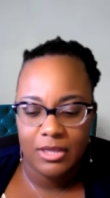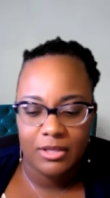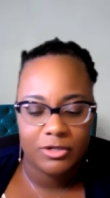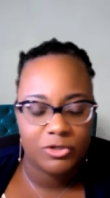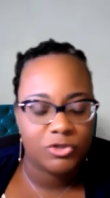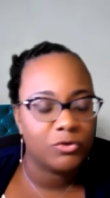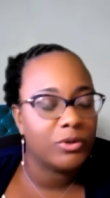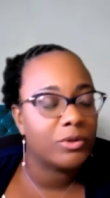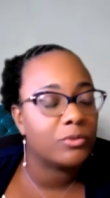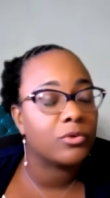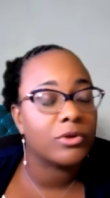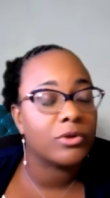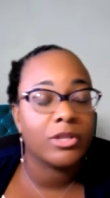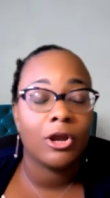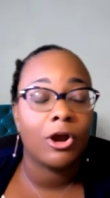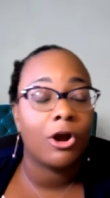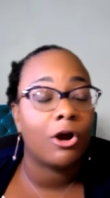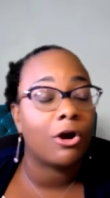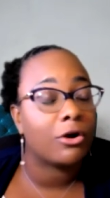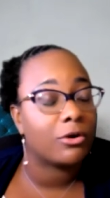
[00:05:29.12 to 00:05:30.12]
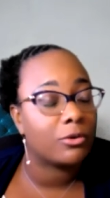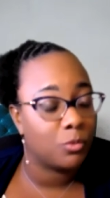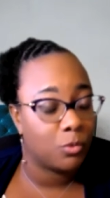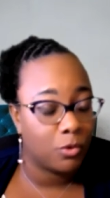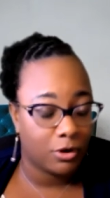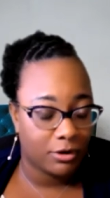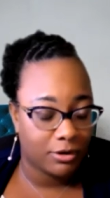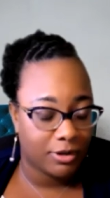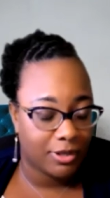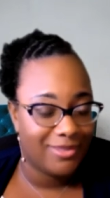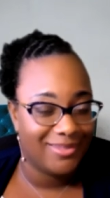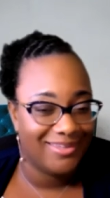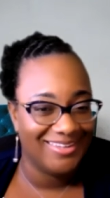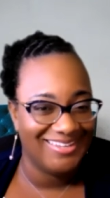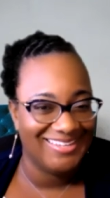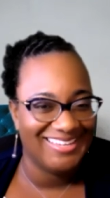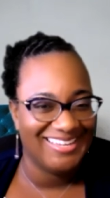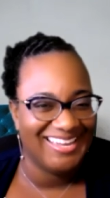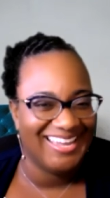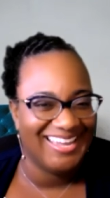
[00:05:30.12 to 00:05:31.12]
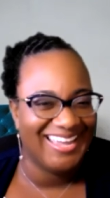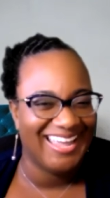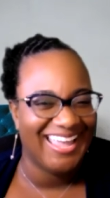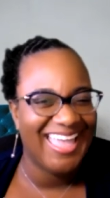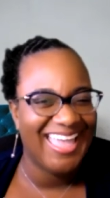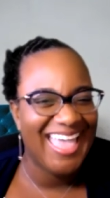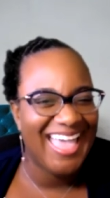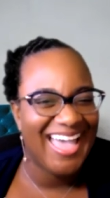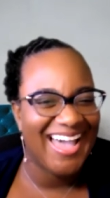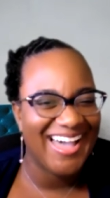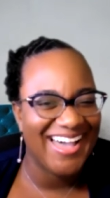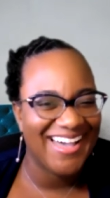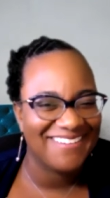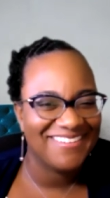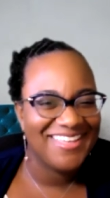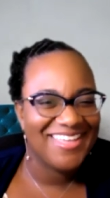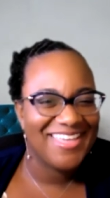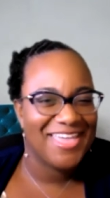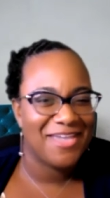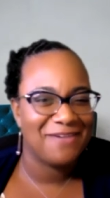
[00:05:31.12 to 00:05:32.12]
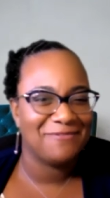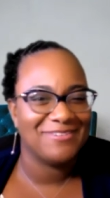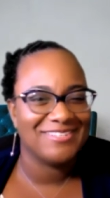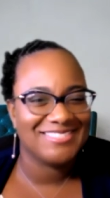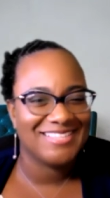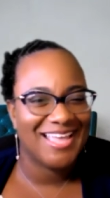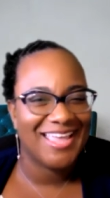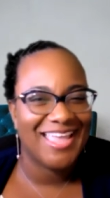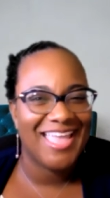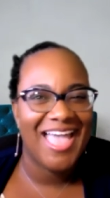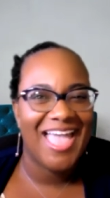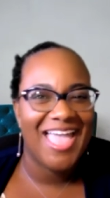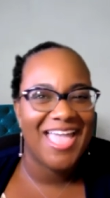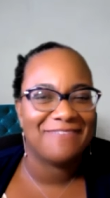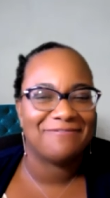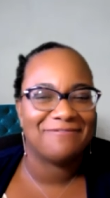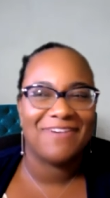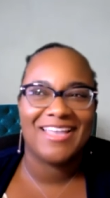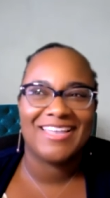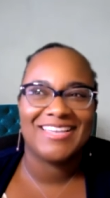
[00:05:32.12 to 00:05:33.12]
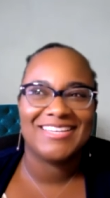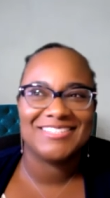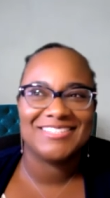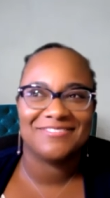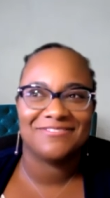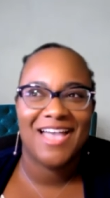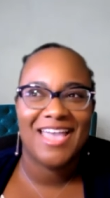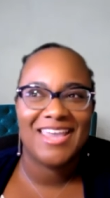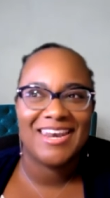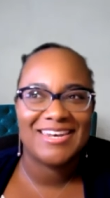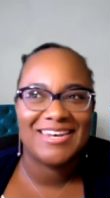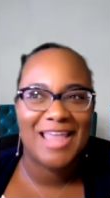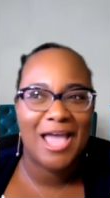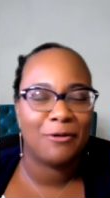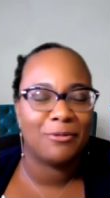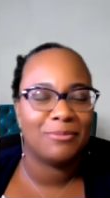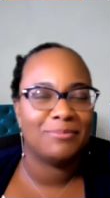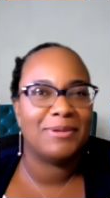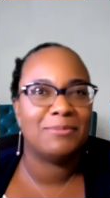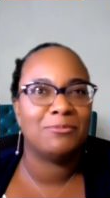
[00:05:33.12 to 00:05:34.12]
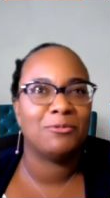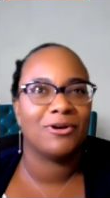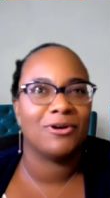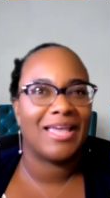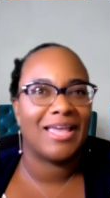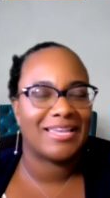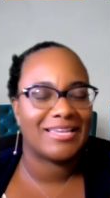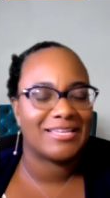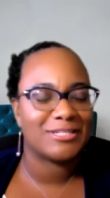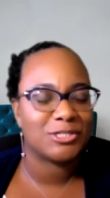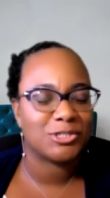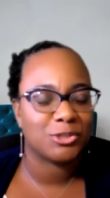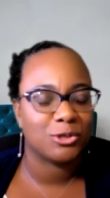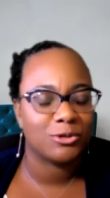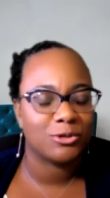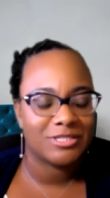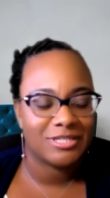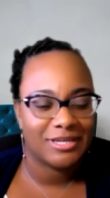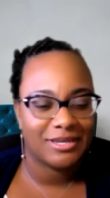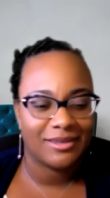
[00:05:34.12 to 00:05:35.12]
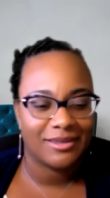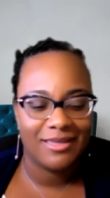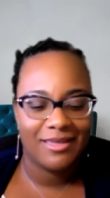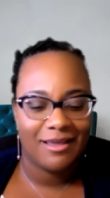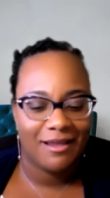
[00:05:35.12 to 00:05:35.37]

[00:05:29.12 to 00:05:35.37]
doing really hard work. It was like, if I could define it now, it would be more like consulting.